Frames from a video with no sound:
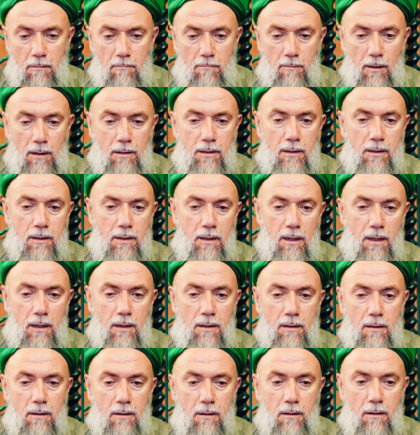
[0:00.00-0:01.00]
But
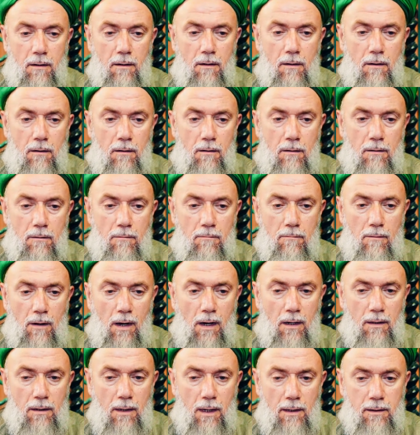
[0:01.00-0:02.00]
here we
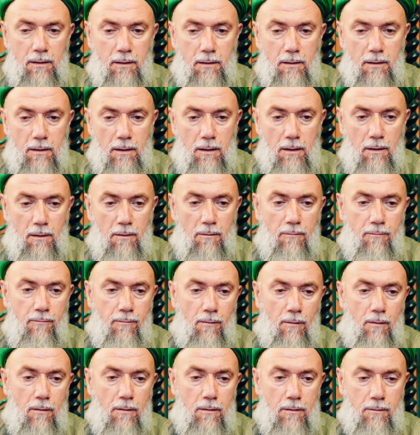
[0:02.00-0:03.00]
are not
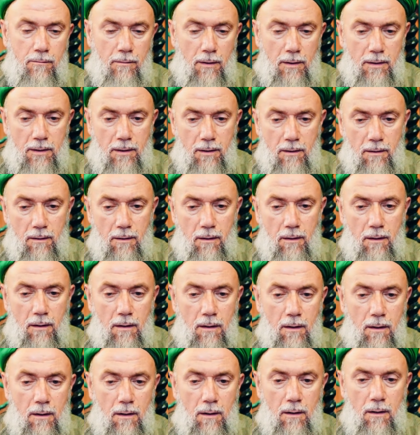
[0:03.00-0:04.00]

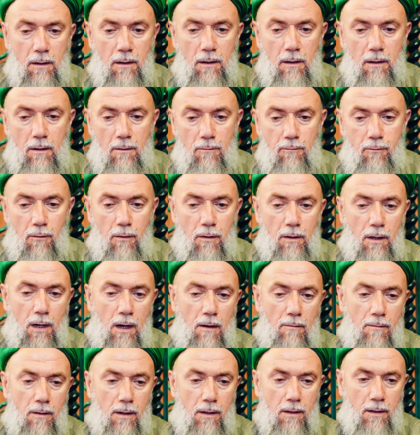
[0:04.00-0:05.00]
24
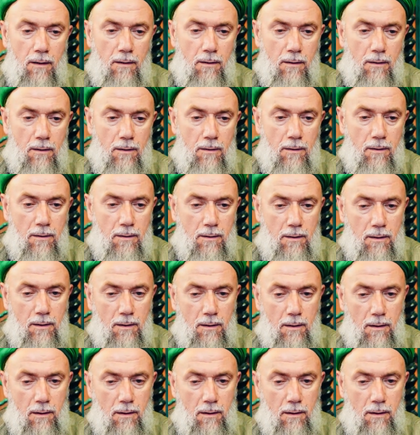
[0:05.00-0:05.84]
hours in